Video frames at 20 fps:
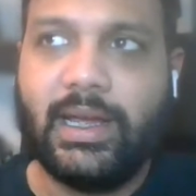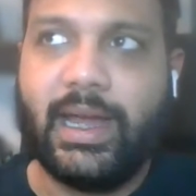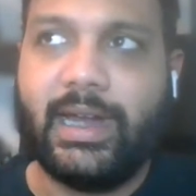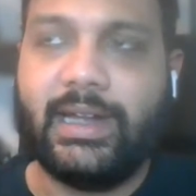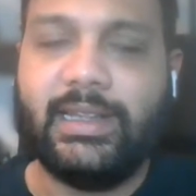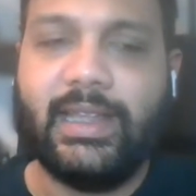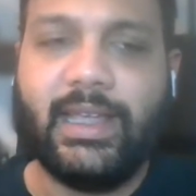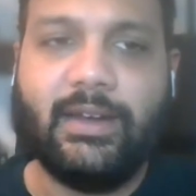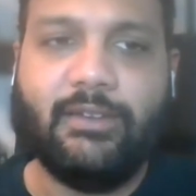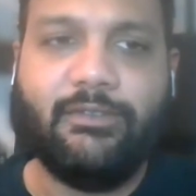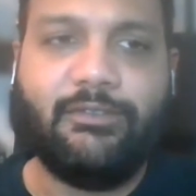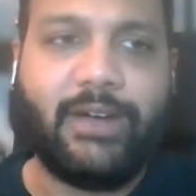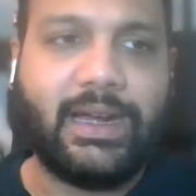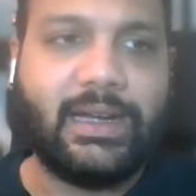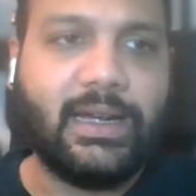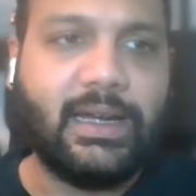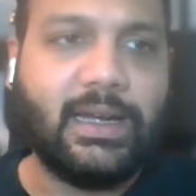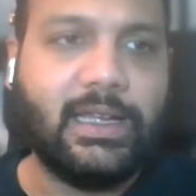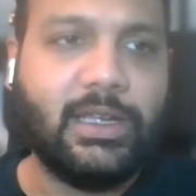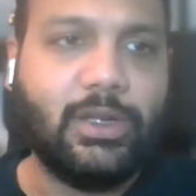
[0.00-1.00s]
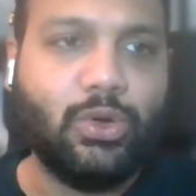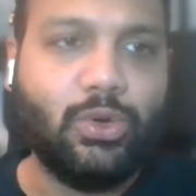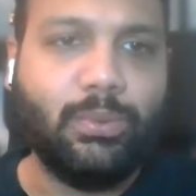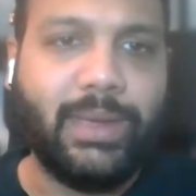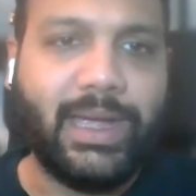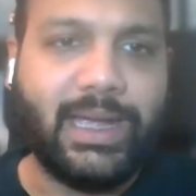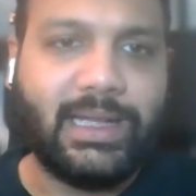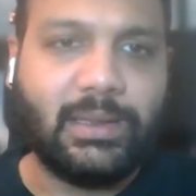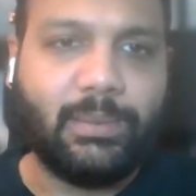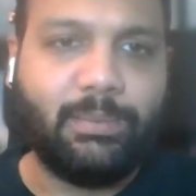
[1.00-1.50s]
And then finally you
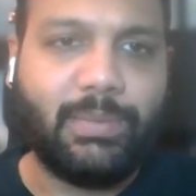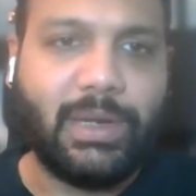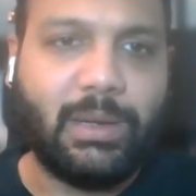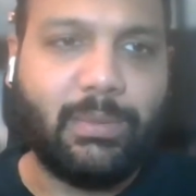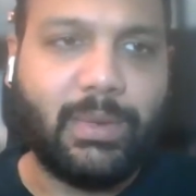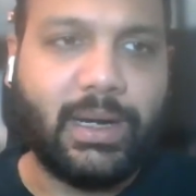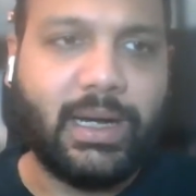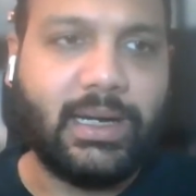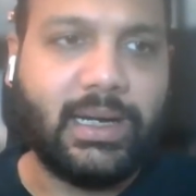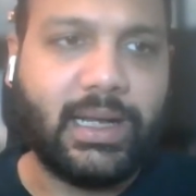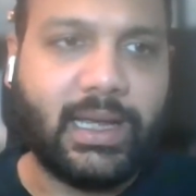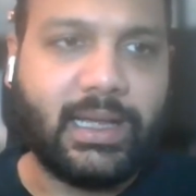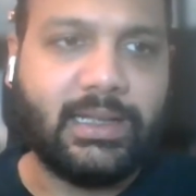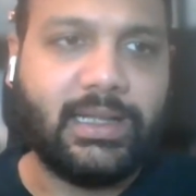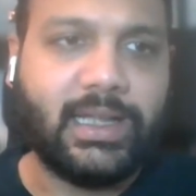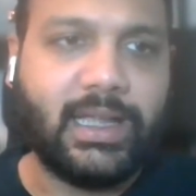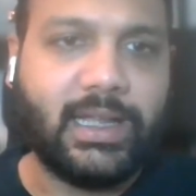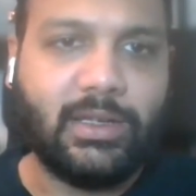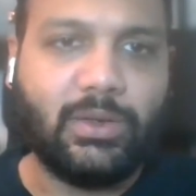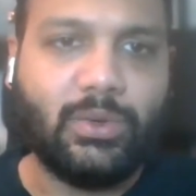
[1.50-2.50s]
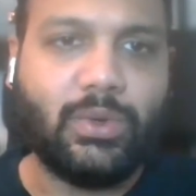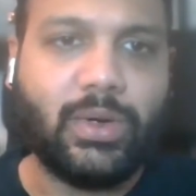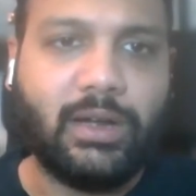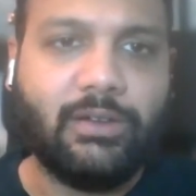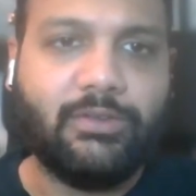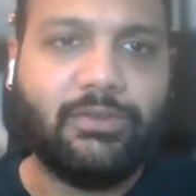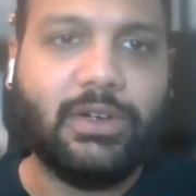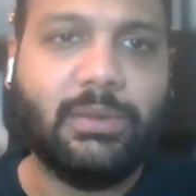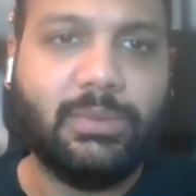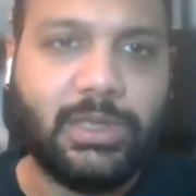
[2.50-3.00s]
make the payment, and then you
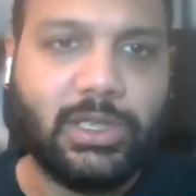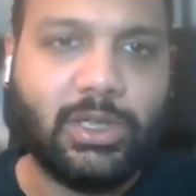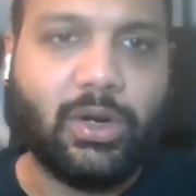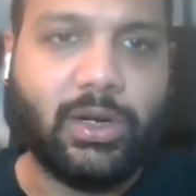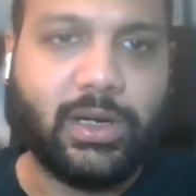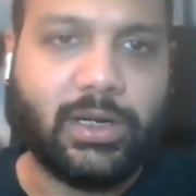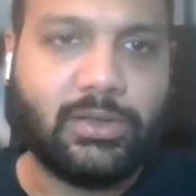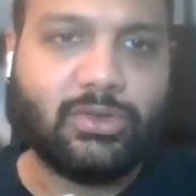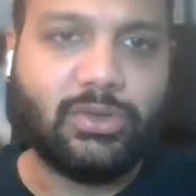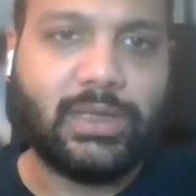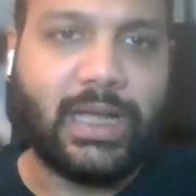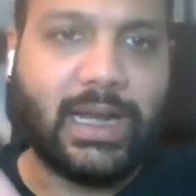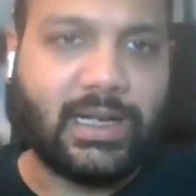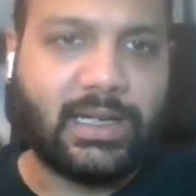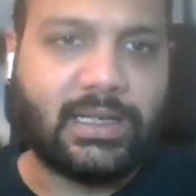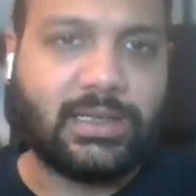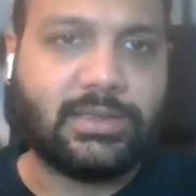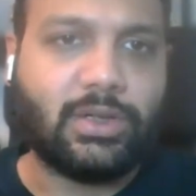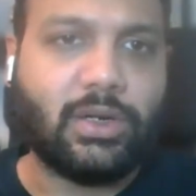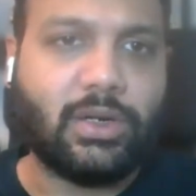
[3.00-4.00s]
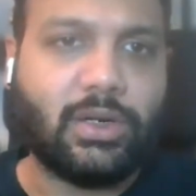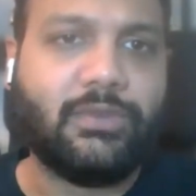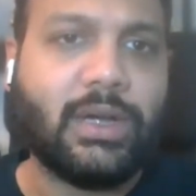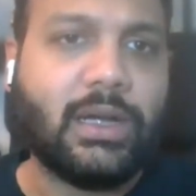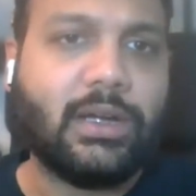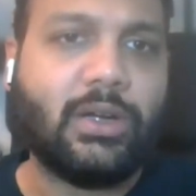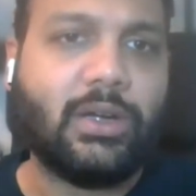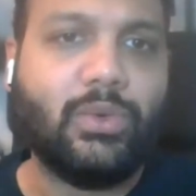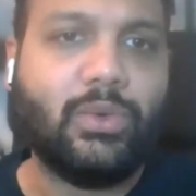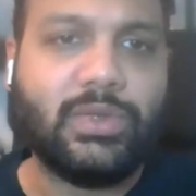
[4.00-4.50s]
confirm the order. So that sort of
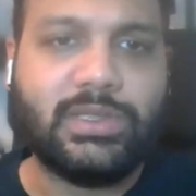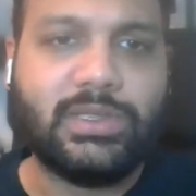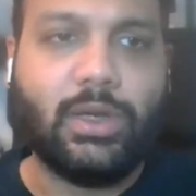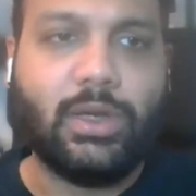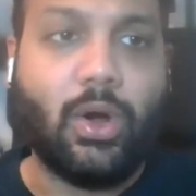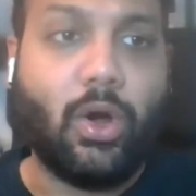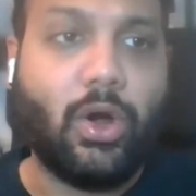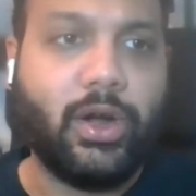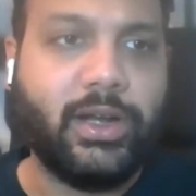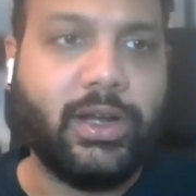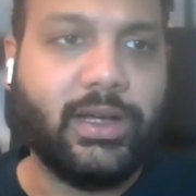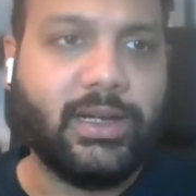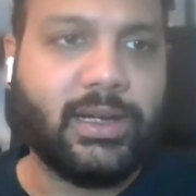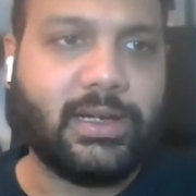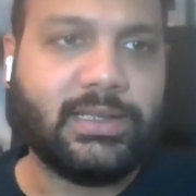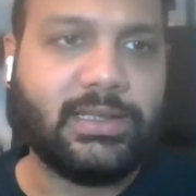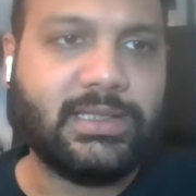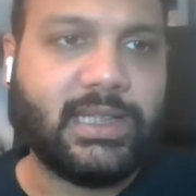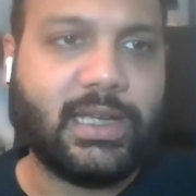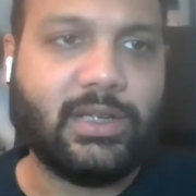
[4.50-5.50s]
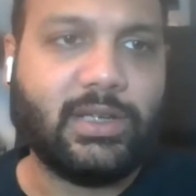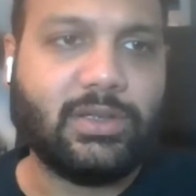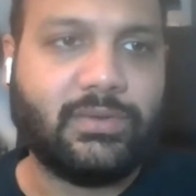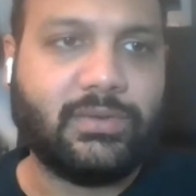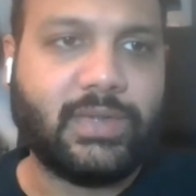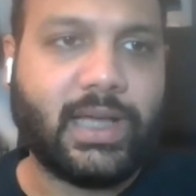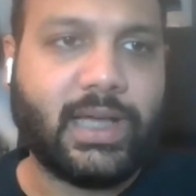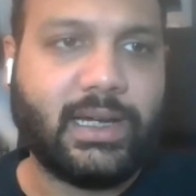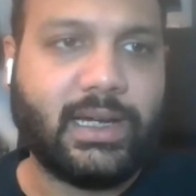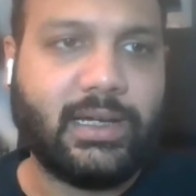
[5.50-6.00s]
concludes the order stage of
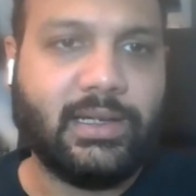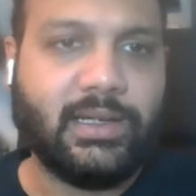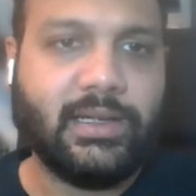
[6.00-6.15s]
that